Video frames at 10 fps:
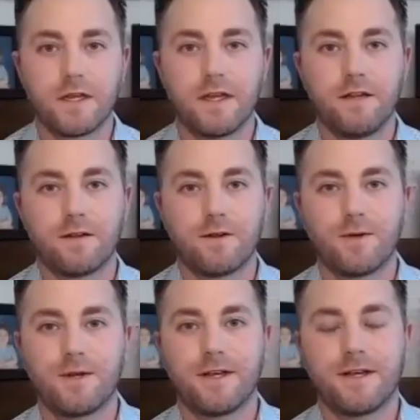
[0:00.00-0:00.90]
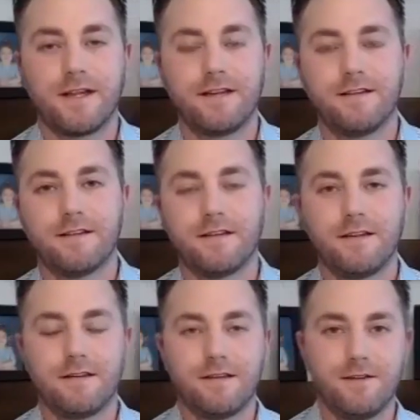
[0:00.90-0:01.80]
at your career here, and
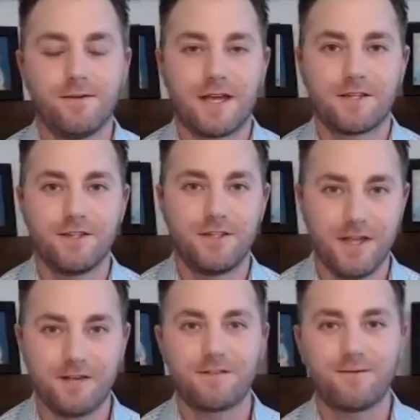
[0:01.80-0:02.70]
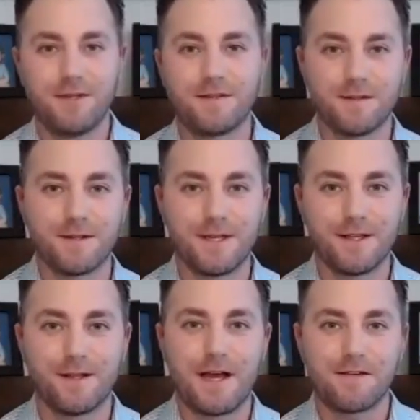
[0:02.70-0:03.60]
you actually just recently
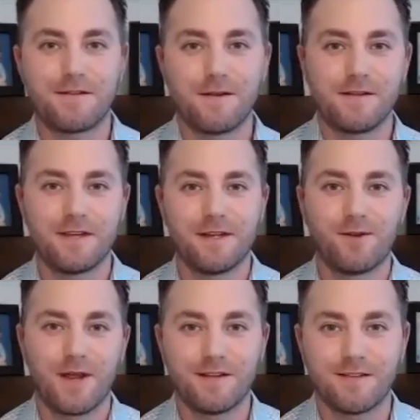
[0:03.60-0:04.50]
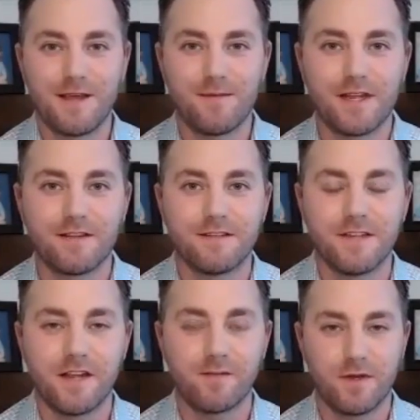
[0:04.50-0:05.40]
in the last series hit a grand slam against the
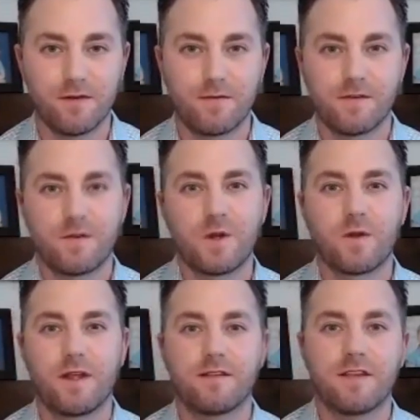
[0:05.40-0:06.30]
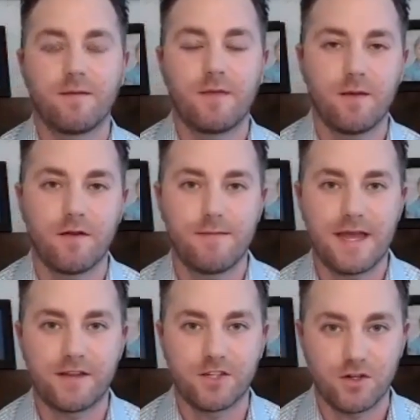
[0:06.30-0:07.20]
Giants, but your first career grand slam came off
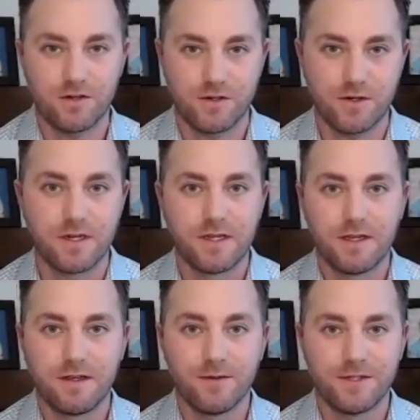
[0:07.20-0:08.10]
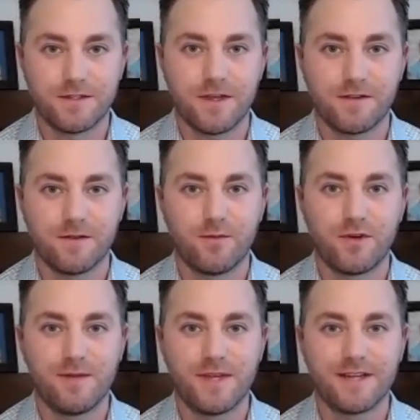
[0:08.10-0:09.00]
Max Scherzer, which is mm-hmm. also
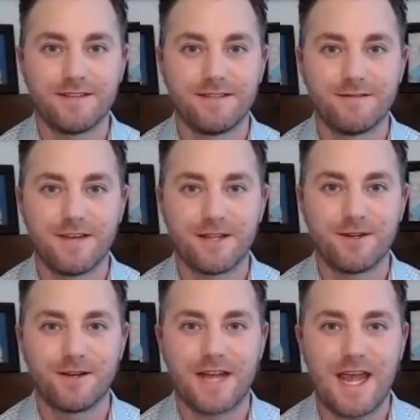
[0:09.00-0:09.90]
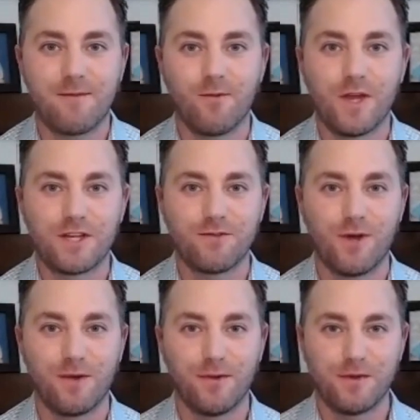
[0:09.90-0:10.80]
a pretty big feather in your cap. Which
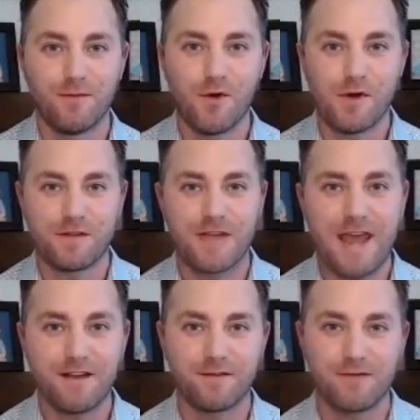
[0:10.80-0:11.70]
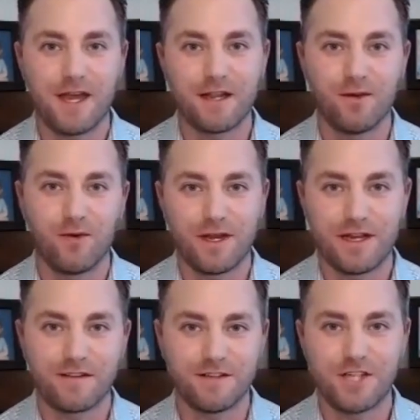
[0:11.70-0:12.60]
one was more satisfying, the one
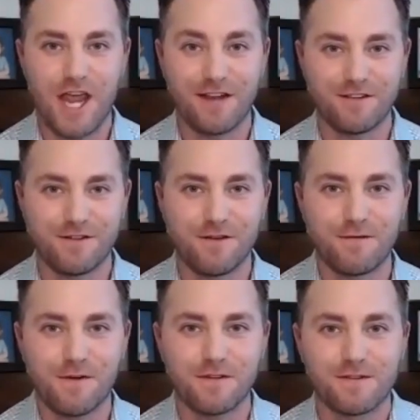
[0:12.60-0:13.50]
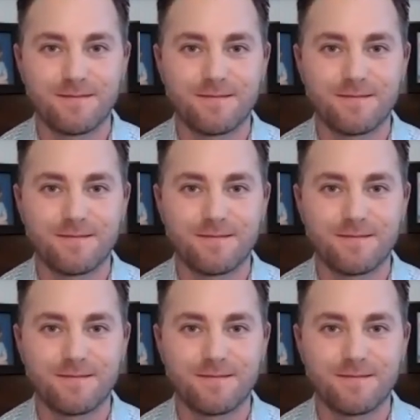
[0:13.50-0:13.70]
against the Giants or your first?